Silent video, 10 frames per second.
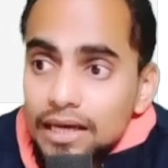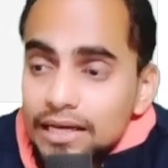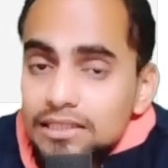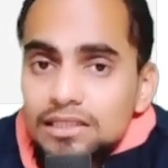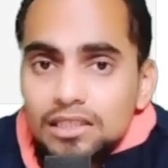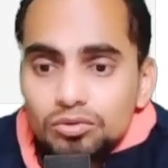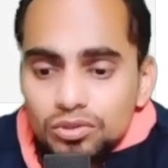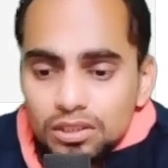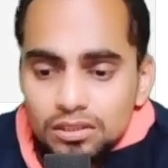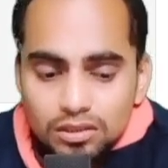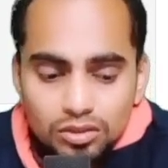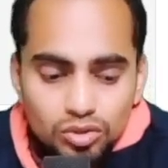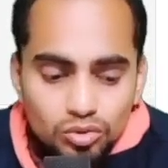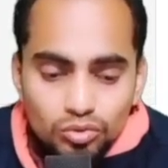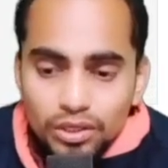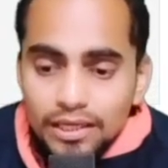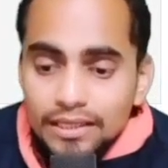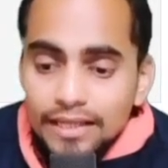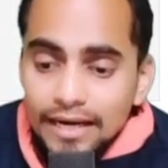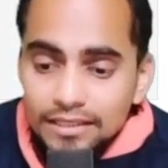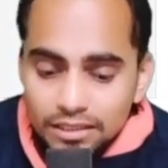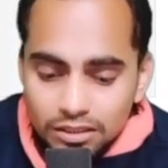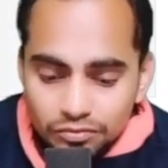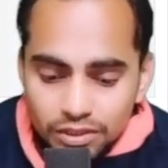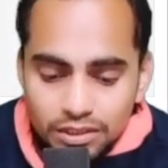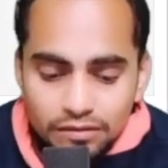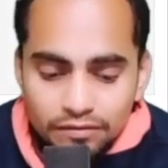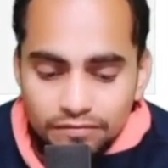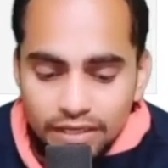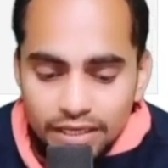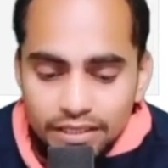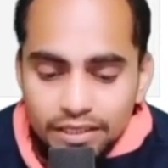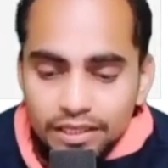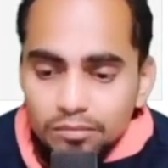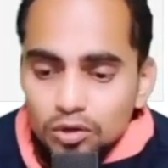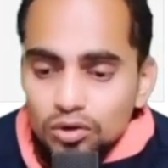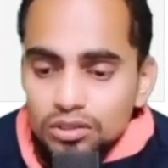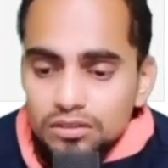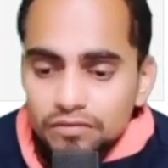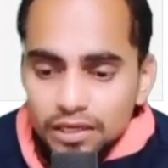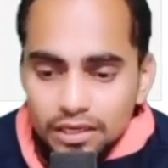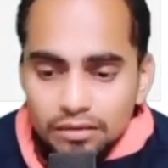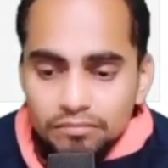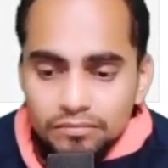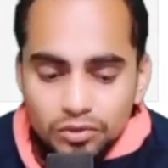execute this. So in that situation, finally blocks will come.